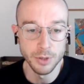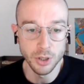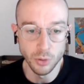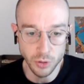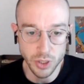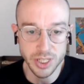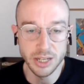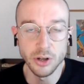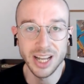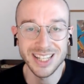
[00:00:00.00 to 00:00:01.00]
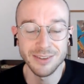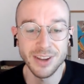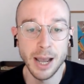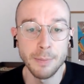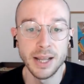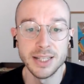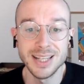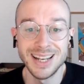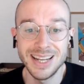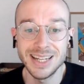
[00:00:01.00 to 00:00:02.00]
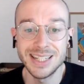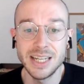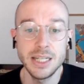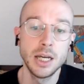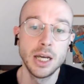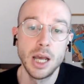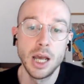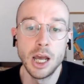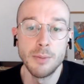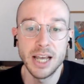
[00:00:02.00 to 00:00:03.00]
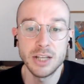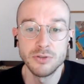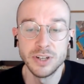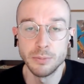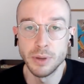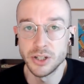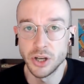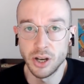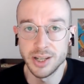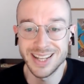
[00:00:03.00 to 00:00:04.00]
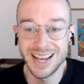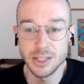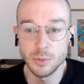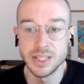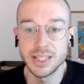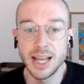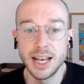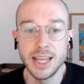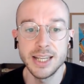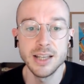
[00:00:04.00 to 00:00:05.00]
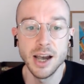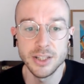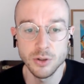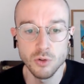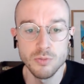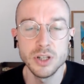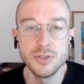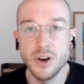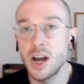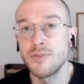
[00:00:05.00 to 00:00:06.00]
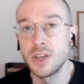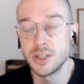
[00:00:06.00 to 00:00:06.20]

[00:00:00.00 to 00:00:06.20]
You can also see on Asaf Kaplan's LinkedIn, as revealed by journalist Asa Winstanley, he cites almost 5